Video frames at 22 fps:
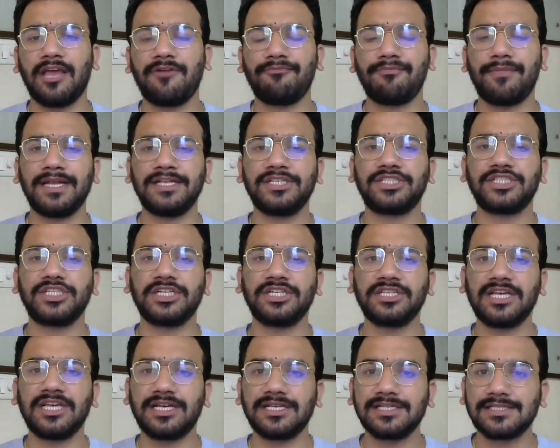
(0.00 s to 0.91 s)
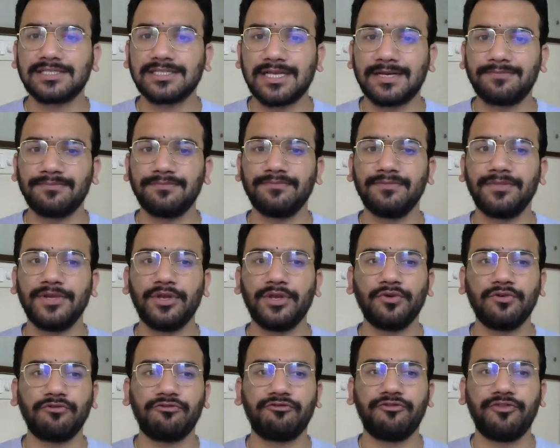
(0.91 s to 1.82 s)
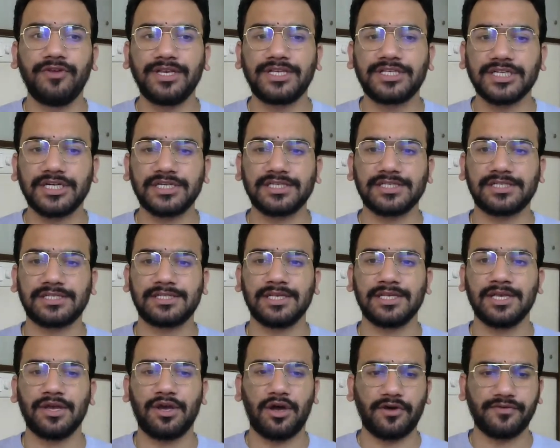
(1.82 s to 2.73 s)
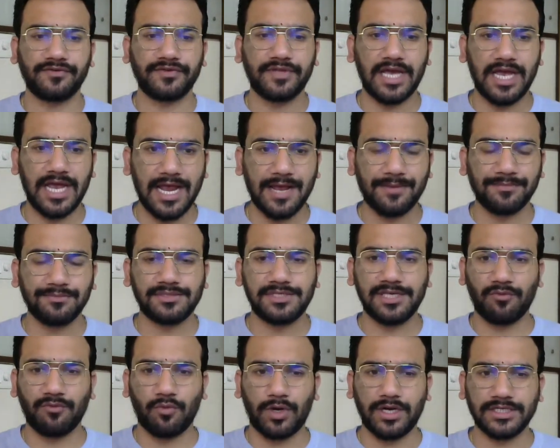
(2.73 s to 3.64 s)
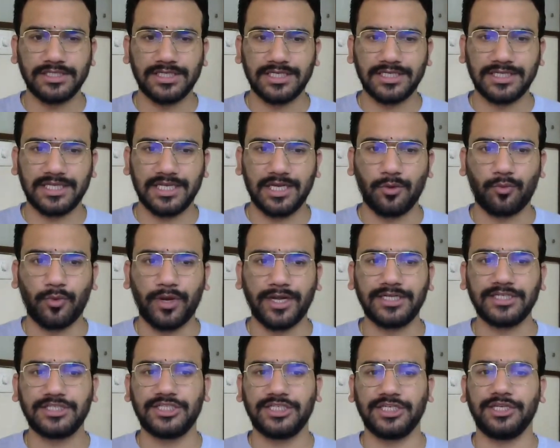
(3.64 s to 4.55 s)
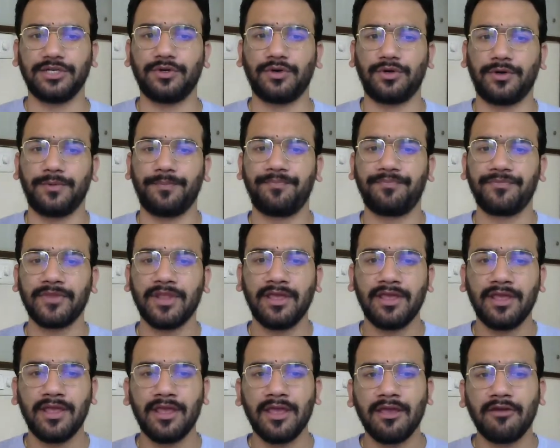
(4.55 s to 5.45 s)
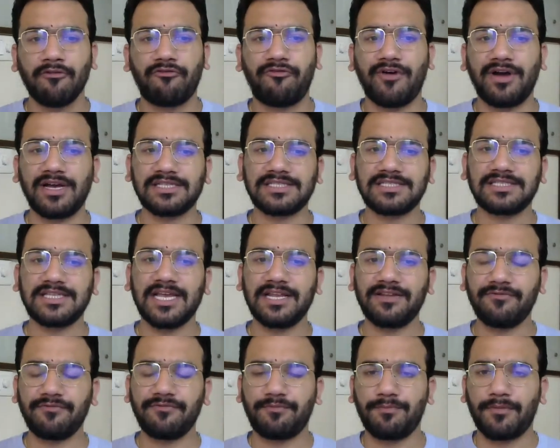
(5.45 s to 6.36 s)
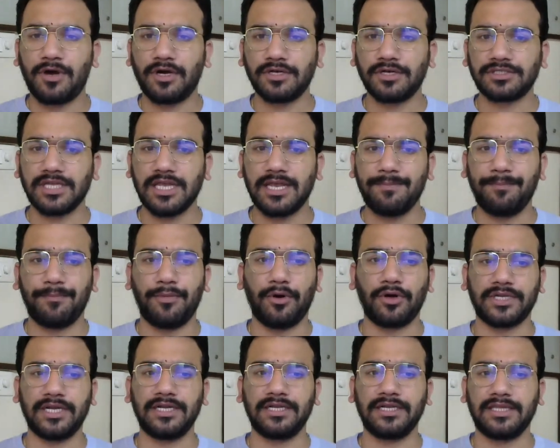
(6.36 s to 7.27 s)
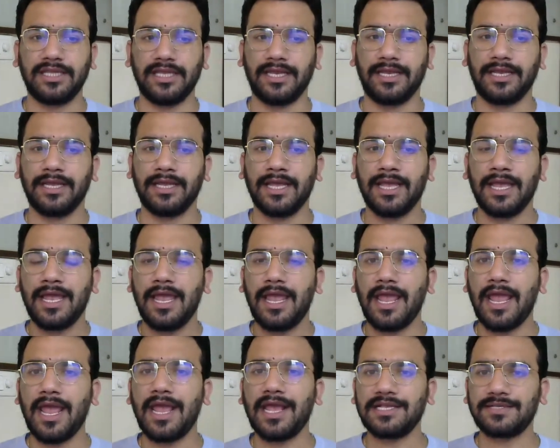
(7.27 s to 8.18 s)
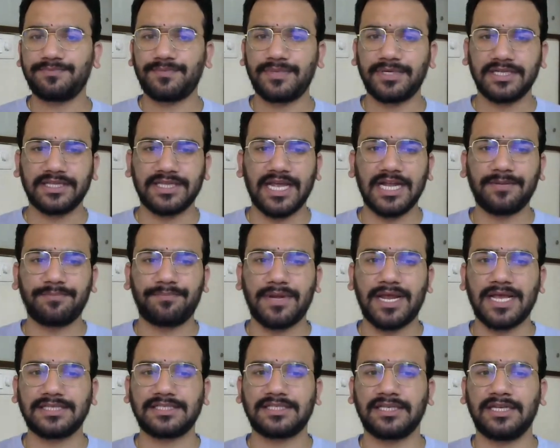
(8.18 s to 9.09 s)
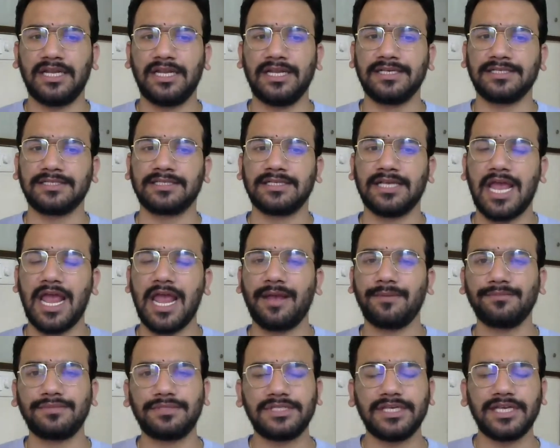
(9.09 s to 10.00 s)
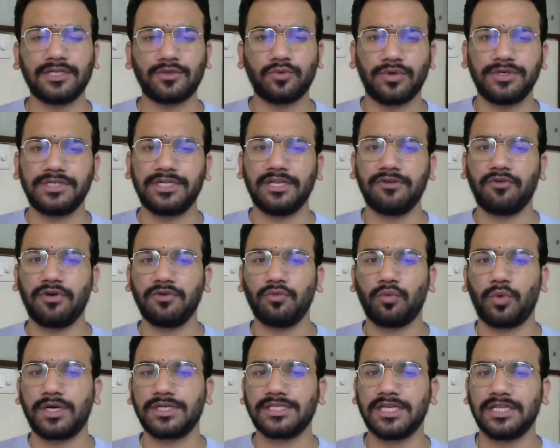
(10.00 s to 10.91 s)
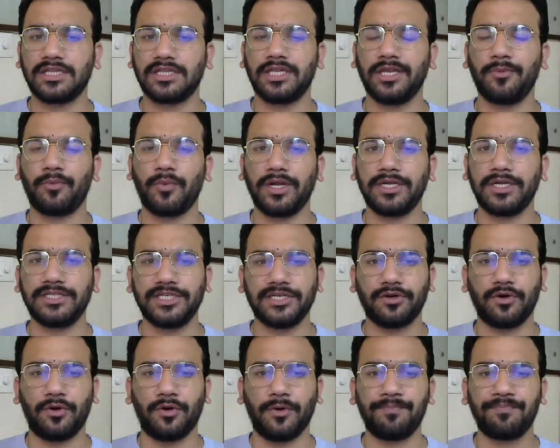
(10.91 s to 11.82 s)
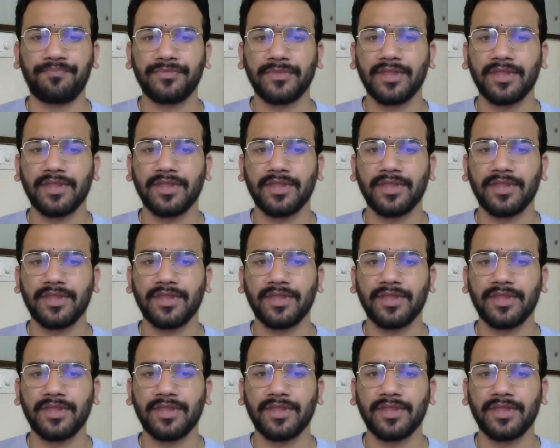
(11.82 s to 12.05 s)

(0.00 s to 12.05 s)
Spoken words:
mentioned the some new features of the MCA version 3.0. First and most important thing, as per that press release, MCA 21 version 3.0 will